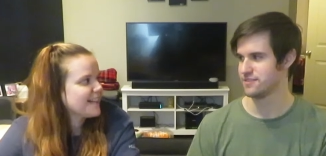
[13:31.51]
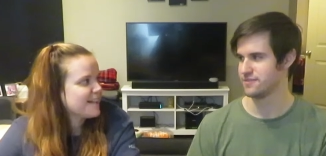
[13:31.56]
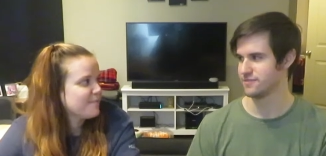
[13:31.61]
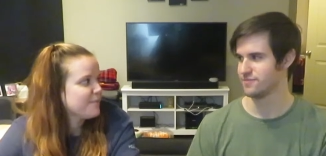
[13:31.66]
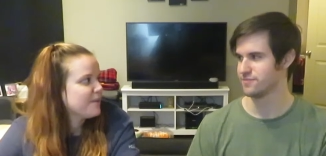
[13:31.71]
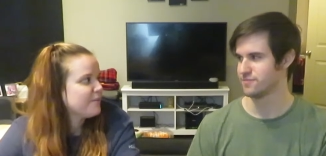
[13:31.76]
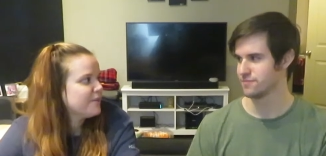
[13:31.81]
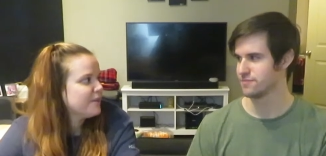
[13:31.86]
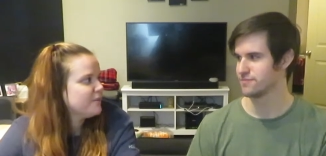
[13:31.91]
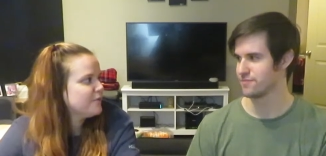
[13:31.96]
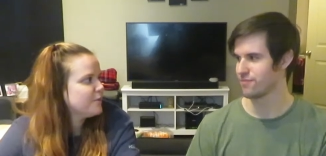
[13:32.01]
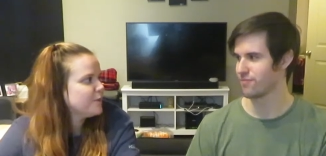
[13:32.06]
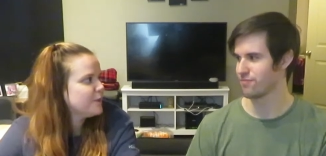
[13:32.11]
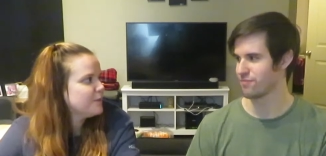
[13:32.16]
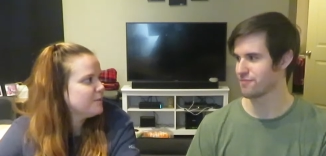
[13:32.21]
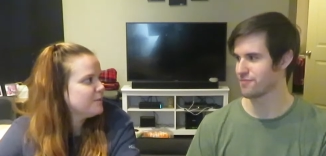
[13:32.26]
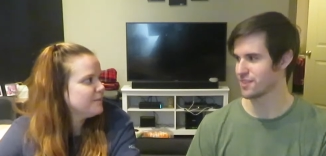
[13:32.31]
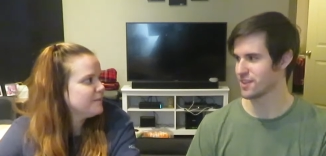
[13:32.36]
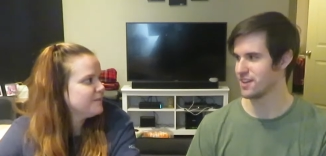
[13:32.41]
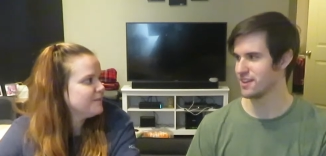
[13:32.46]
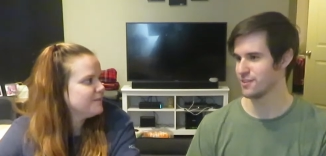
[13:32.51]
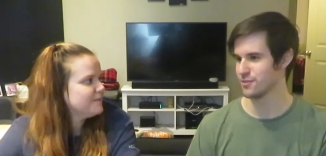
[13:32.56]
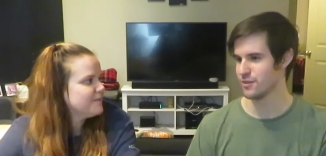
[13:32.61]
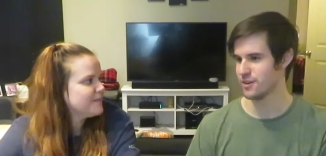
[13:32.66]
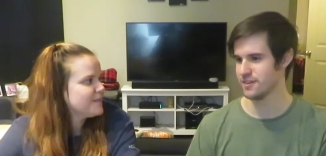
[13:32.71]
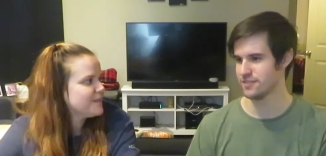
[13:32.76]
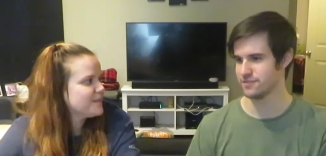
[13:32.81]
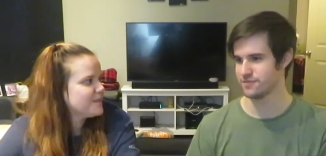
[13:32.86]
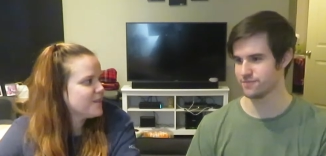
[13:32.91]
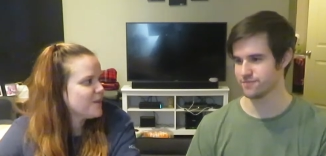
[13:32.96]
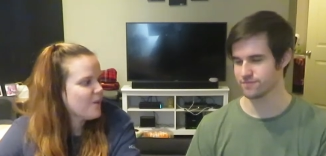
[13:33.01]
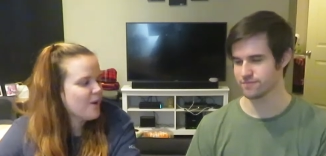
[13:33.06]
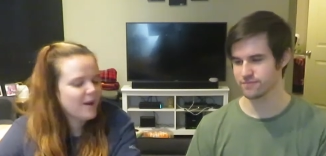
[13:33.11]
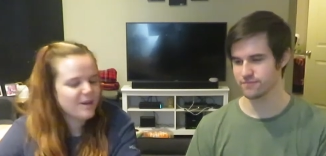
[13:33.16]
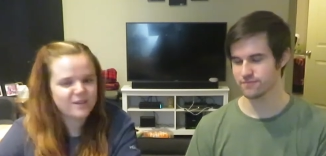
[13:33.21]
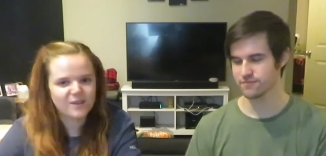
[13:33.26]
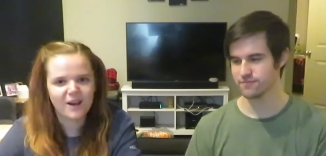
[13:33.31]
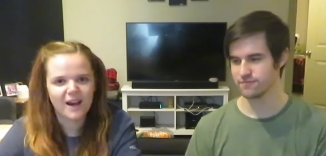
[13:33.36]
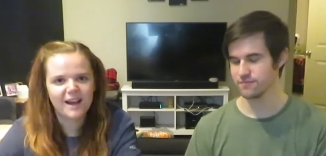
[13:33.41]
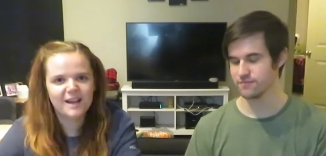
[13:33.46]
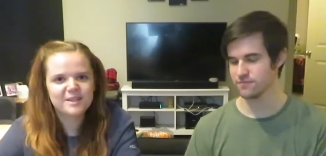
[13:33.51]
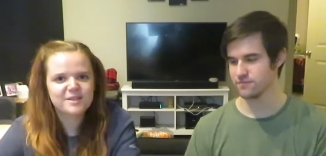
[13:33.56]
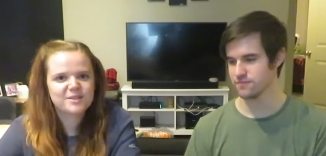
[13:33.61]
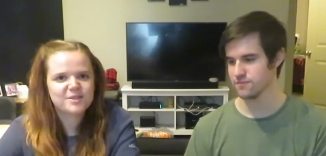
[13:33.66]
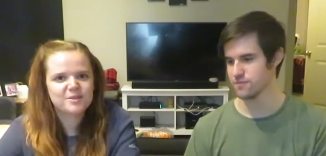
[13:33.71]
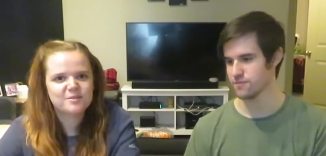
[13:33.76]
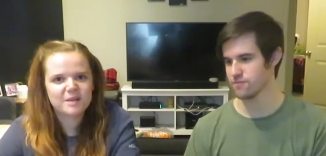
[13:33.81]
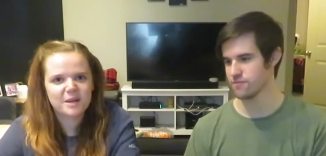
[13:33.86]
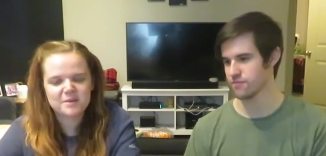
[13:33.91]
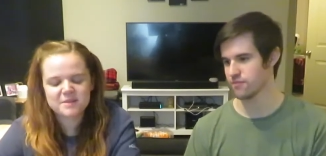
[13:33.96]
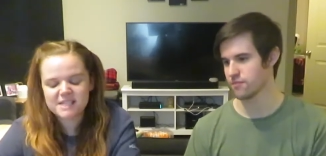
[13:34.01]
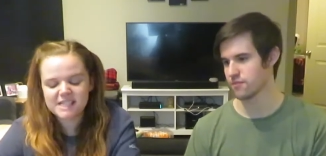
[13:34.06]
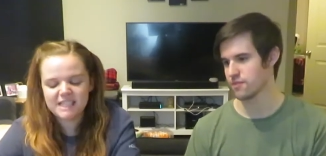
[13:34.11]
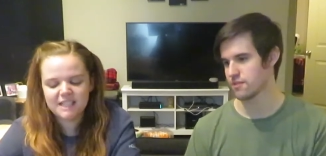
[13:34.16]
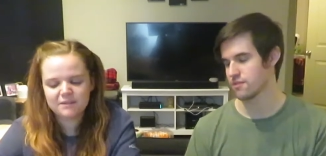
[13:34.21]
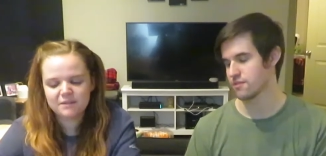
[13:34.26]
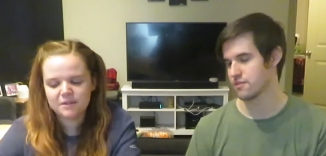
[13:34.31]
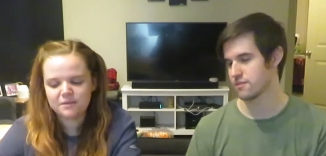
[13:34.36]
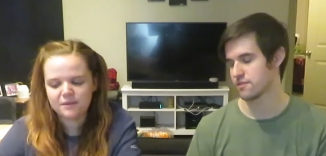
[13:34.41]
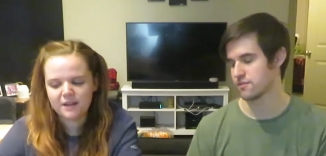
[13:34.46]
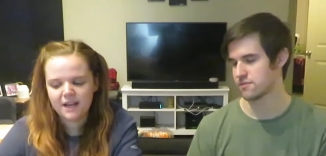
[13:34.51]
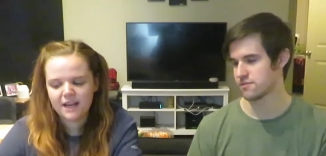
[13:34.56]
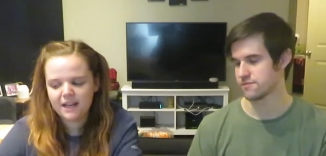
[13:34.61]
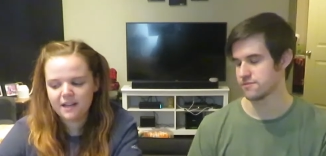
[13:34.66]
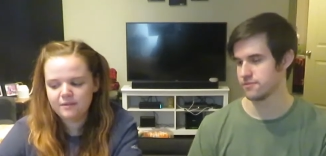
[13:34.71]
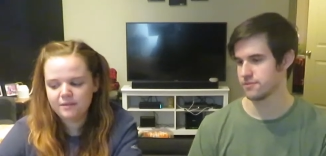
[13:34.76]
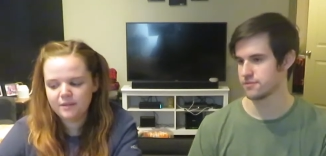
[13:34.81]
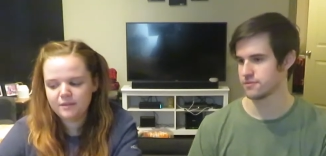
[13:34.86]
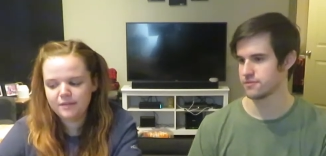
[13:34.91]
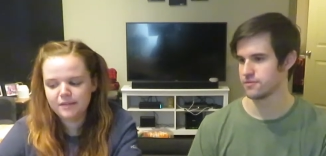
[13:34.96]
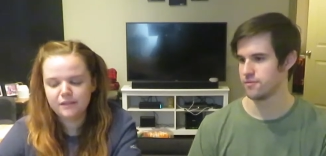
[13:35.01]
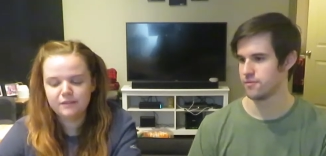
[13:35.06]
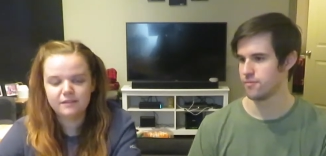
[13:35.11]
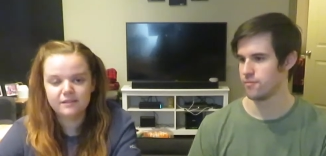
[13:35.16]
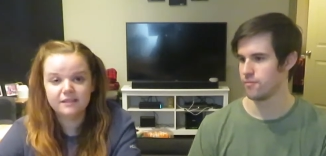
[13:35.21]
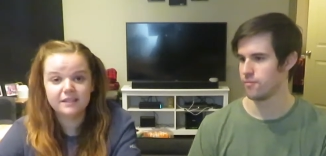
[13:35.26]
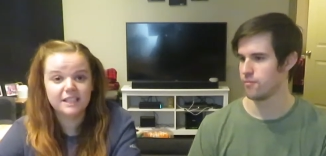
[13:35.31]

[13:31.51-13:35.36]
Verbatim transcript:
Speaker 1: like my favorite. Yeah, right. So I thought I assumed I was gonna give it a five, even